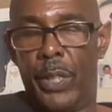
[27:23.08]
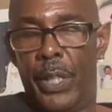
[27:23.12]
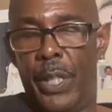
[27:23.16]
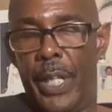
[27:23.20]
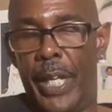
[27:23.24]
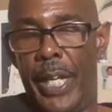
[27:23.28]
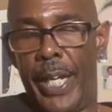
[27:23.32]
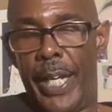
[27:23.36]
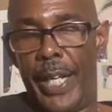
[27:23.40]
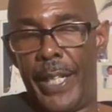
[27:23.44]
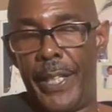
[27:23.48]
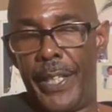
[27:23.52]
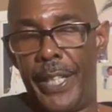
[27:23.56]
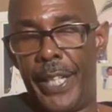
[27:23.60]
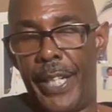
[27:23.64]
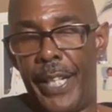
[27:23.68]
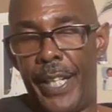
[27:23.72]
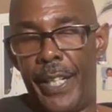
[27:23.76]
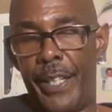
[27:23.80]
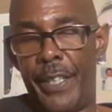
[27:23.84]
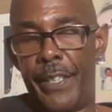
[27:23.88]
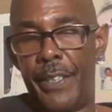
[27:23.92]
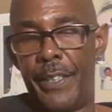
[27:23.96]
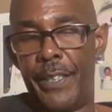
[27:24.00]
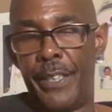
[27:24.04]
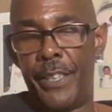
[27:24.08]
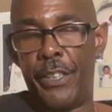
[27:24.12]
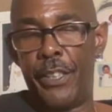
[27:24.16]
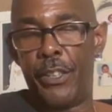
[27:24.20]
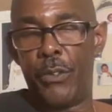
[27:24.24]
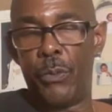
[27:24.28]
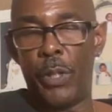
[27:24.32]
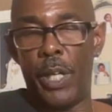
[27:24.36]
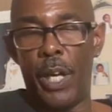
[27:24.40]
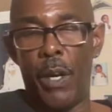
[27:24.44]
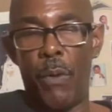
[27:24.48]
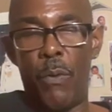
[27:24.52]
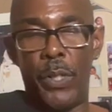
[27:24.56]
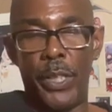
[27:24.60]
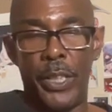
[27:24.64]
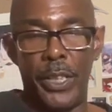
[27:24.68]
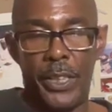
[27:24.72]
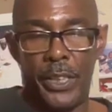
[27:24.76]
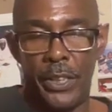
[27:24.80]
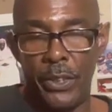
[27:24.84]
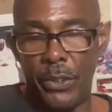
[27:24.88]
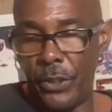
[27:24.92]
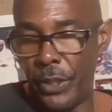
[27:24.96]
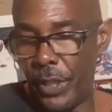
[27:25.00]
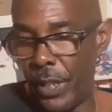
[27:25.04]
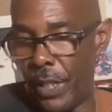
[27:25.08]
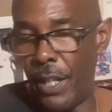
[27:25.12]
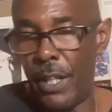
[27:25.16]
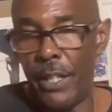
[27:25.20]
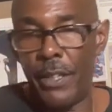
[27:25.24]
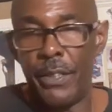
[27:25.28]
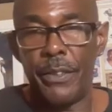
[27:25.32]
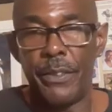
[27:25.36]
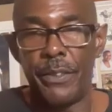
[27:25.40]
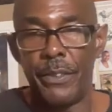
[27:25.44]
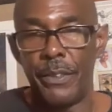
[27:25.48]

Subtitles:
And yeah, this is what I want to show y'all.